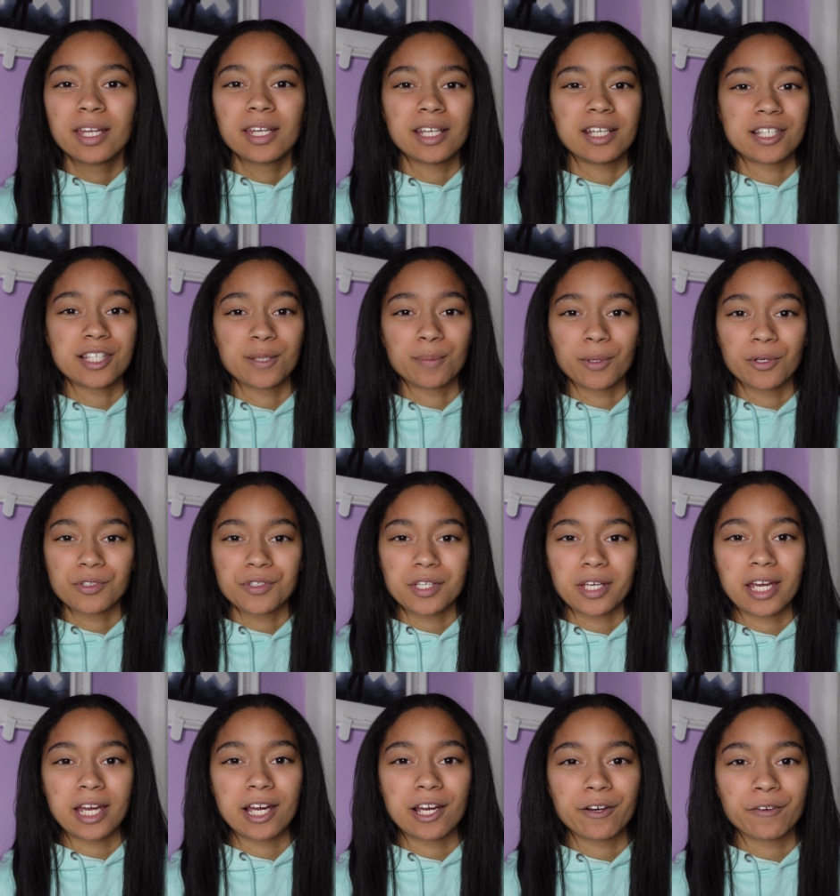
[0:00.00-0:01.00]
It's supposed to
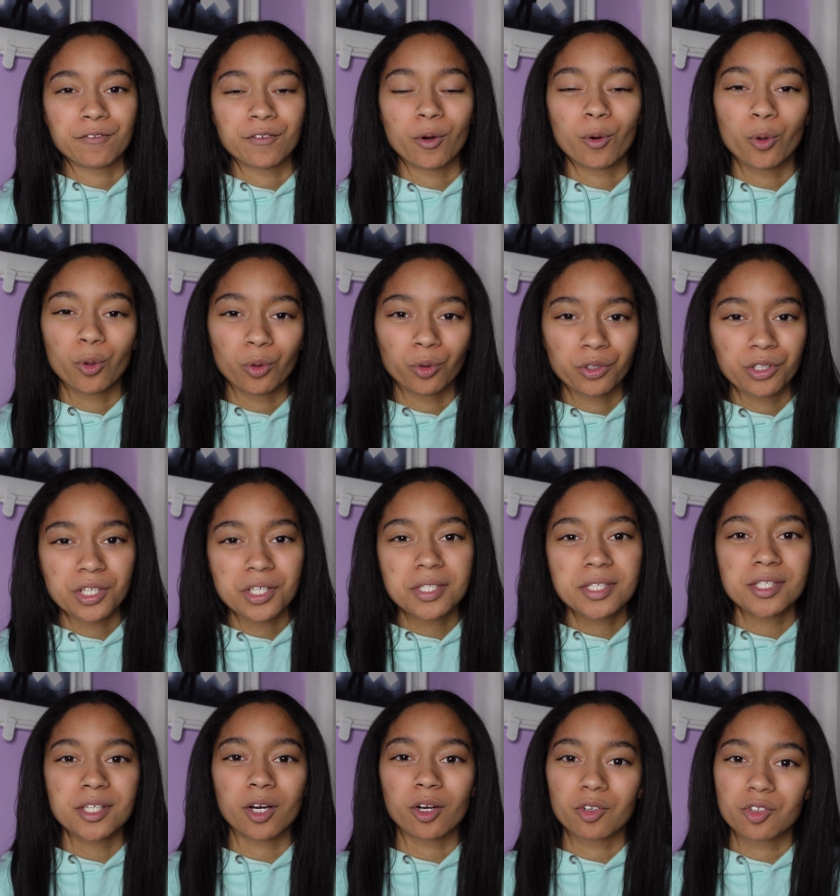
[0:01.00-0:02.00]
have old,
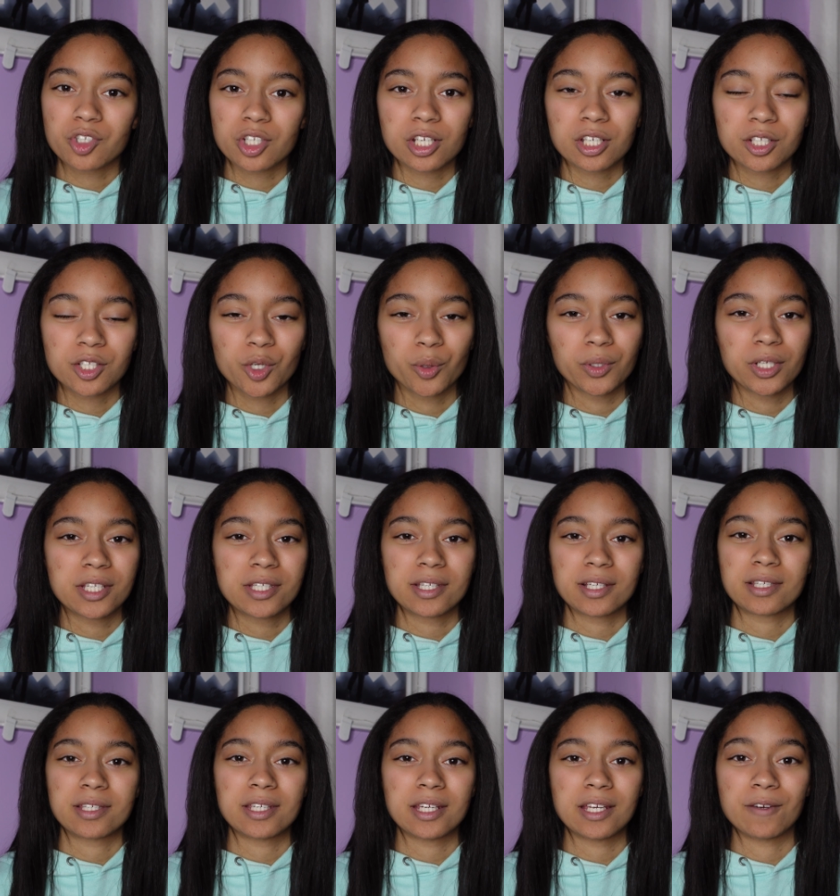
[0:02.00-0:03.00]
nostalgic twenty
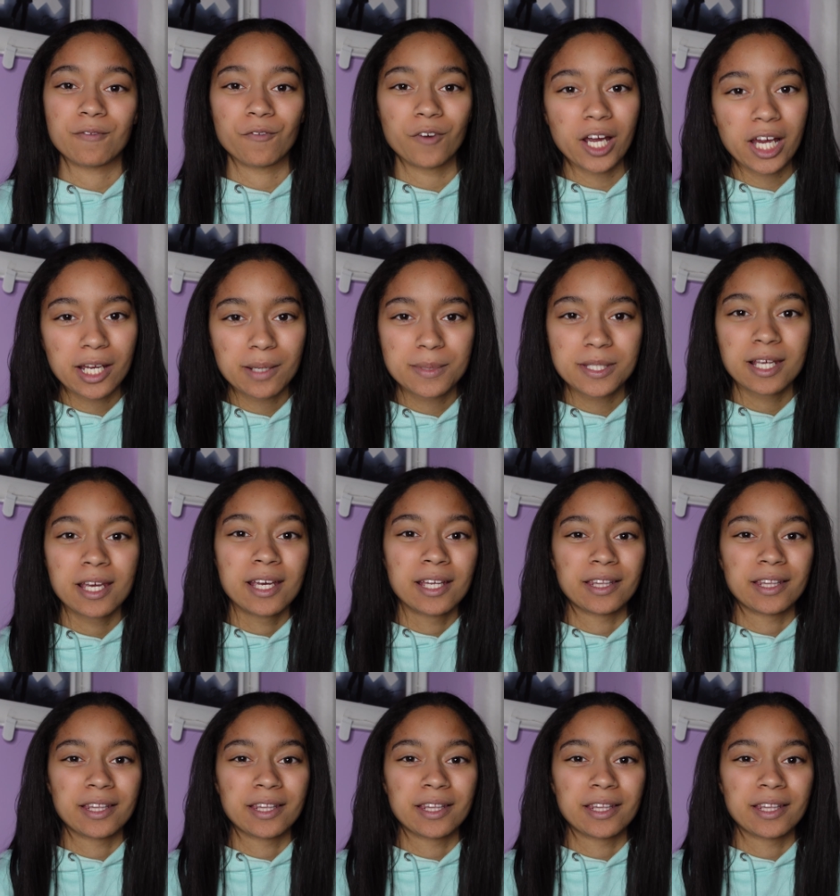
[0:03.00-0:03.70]
sixteen vibes.